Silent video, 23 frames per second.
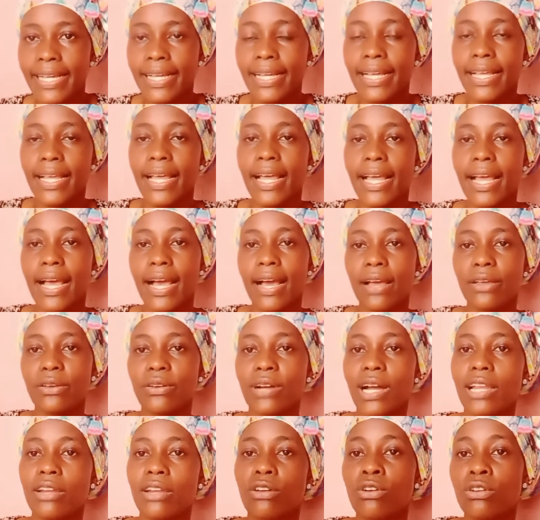You can
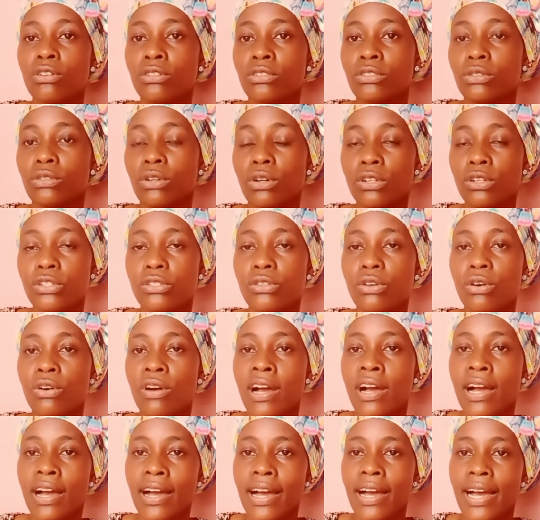also
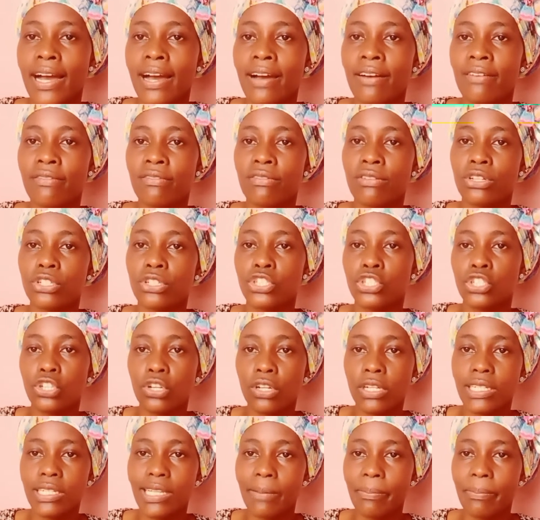have shoulder
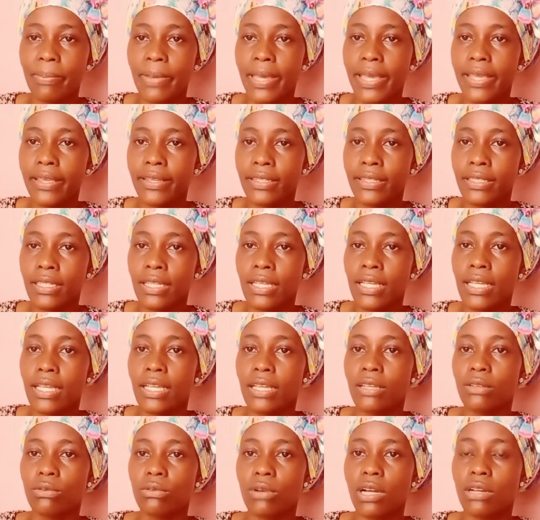pain. You can
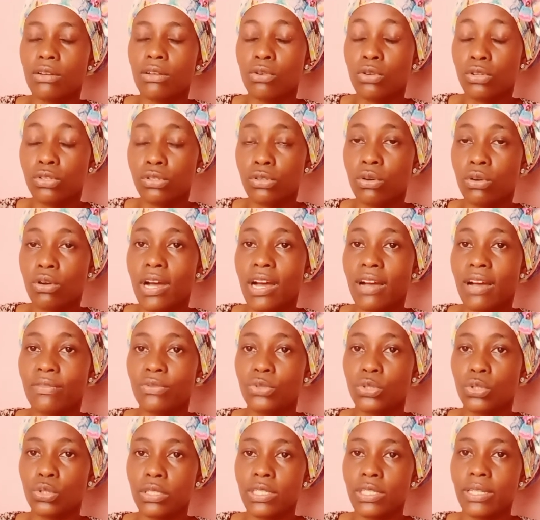also have shoulder
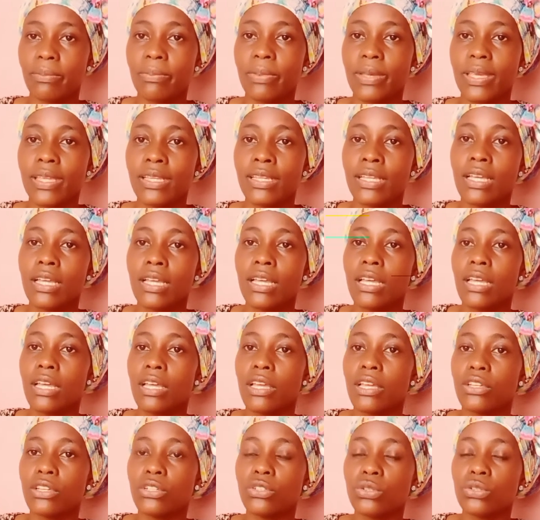pain. You
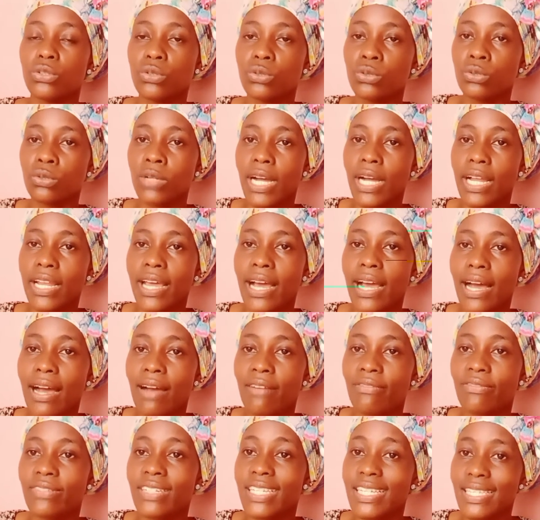can have
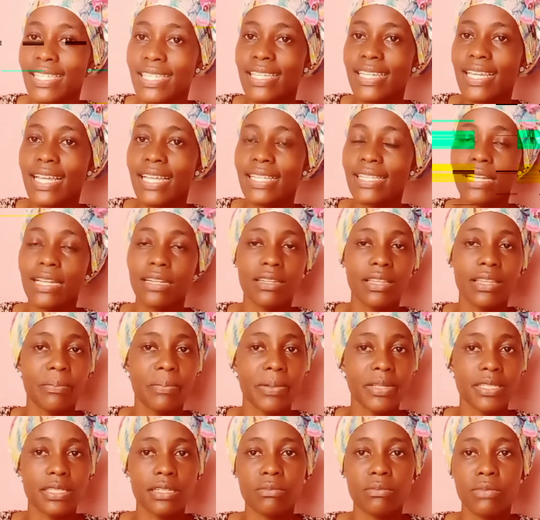dizziness and the patient
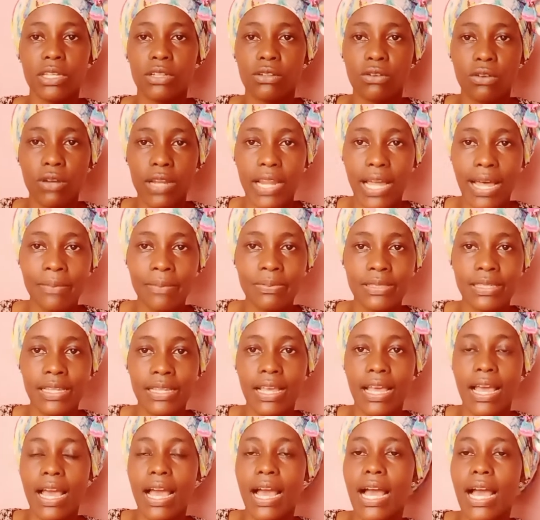may collapse,
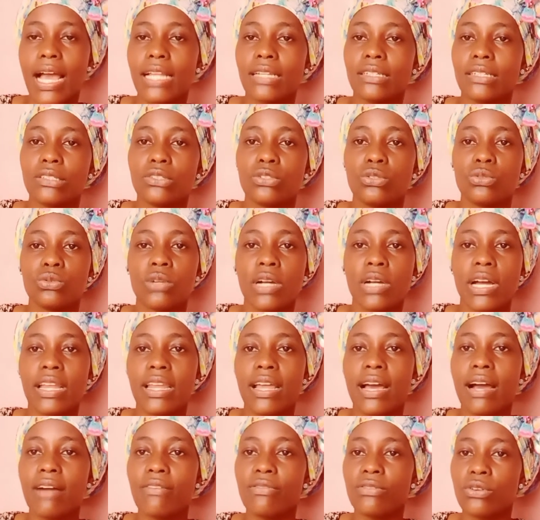and you can have
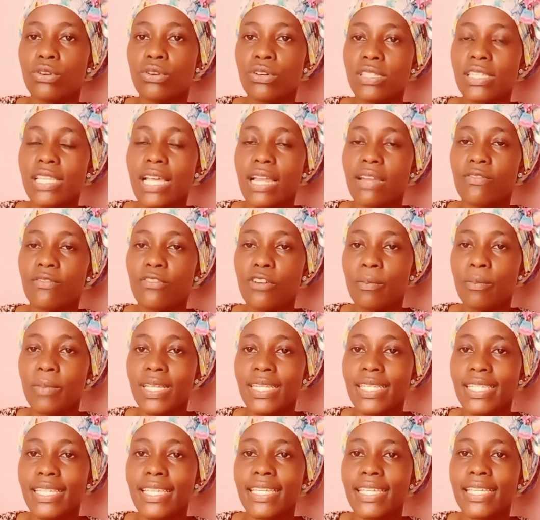nausea and
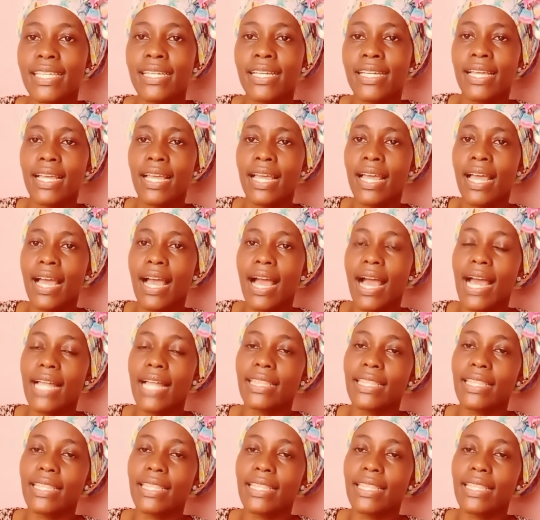vomiting, and then